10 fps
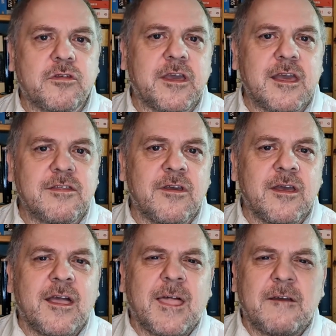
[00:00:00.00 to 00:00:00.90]
is
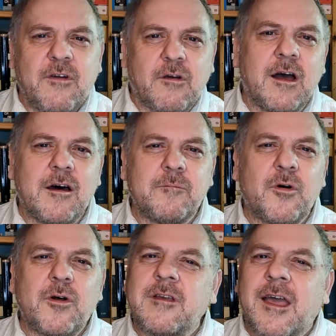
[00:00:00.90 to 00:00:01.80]
very
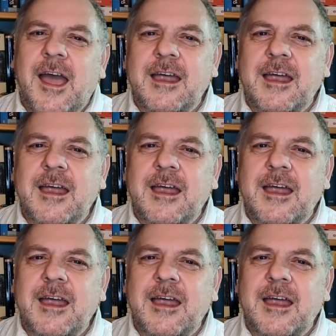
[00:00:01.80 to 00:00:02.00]
hard-boiled,